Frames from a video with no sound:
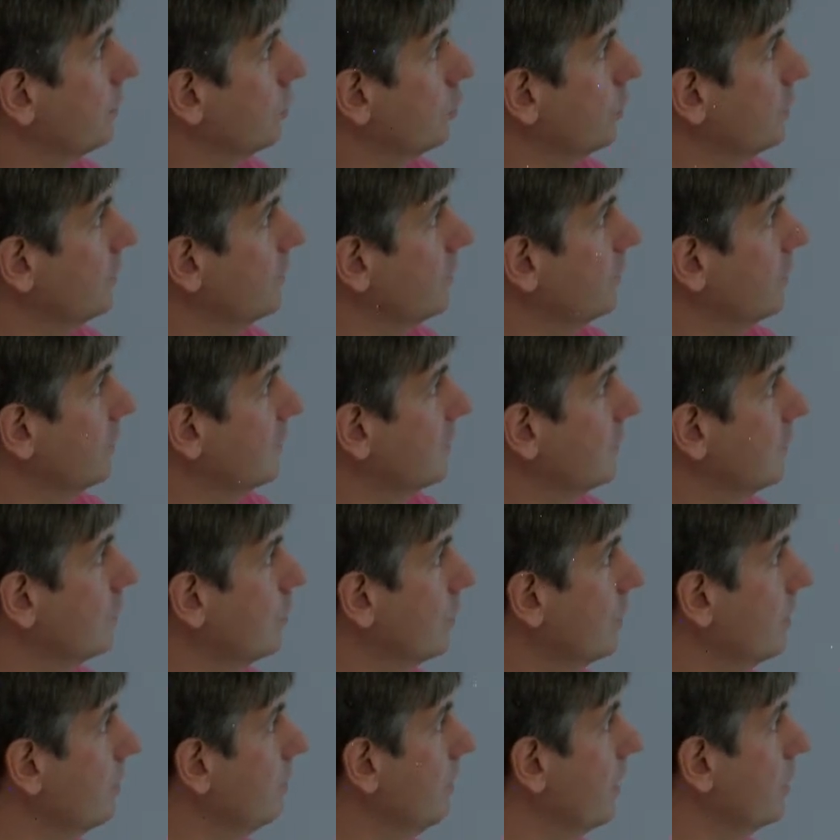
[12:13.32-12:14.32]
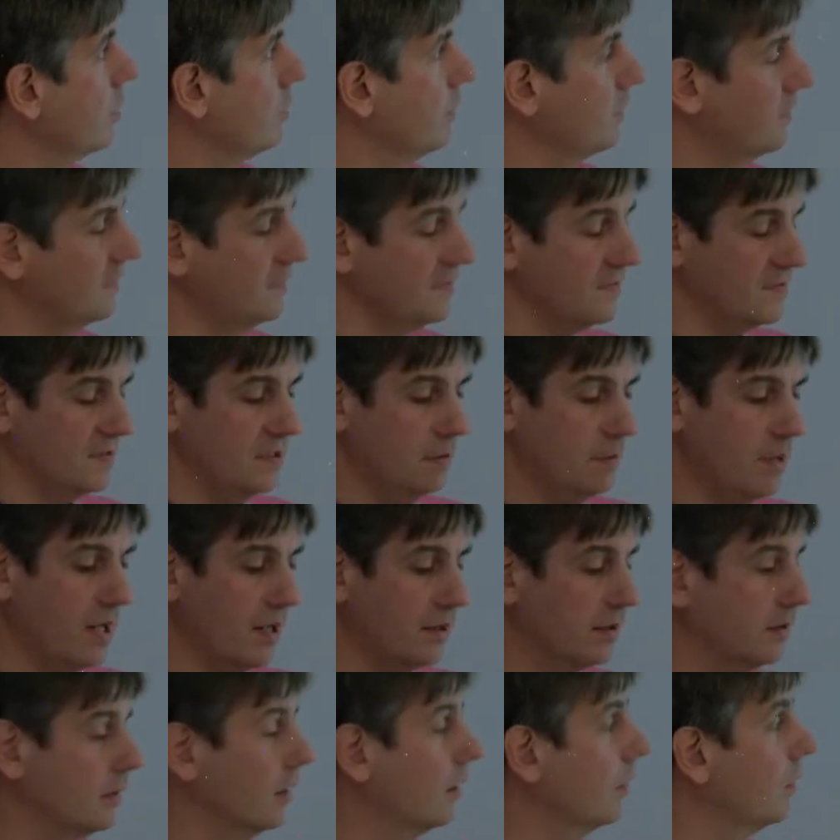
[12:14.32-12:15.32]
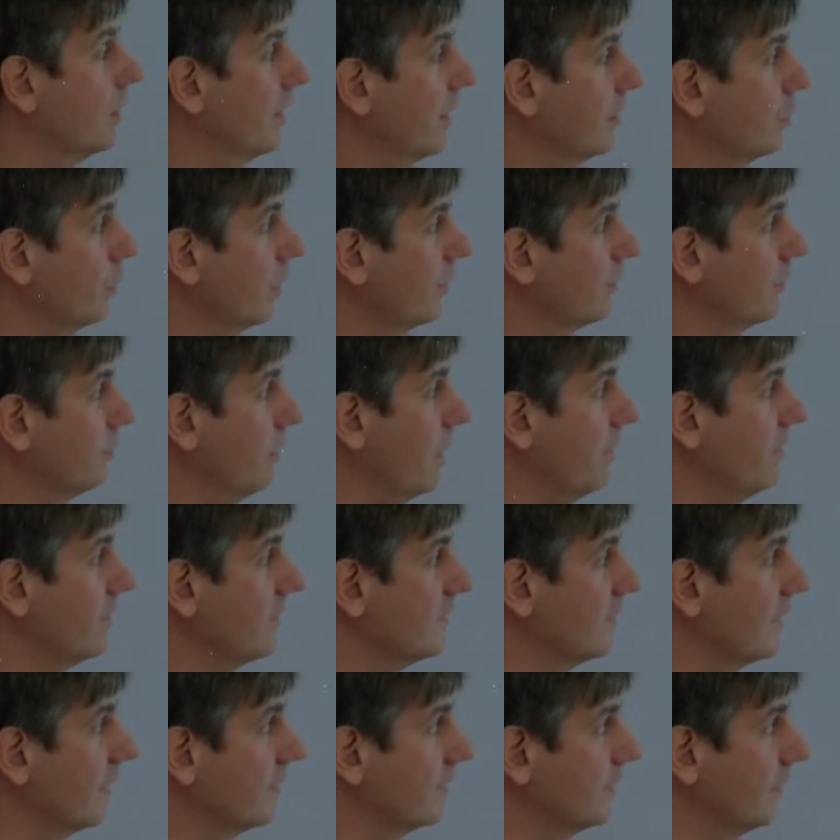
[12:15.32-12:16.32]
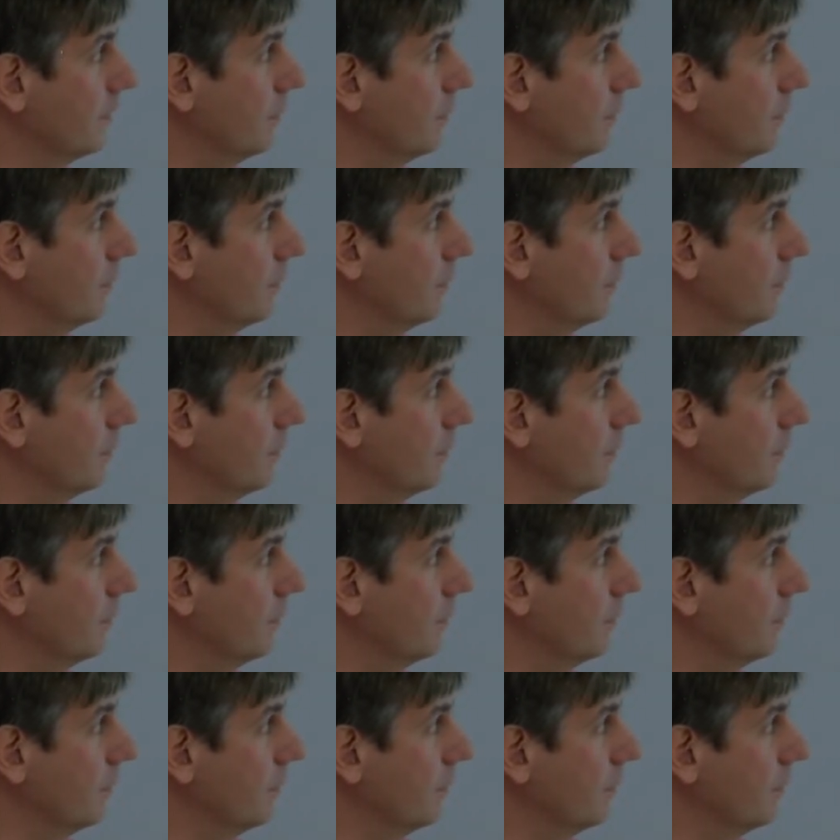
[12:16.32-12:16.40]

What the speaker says: 26-degree measurements in C-band that we got from Envisat.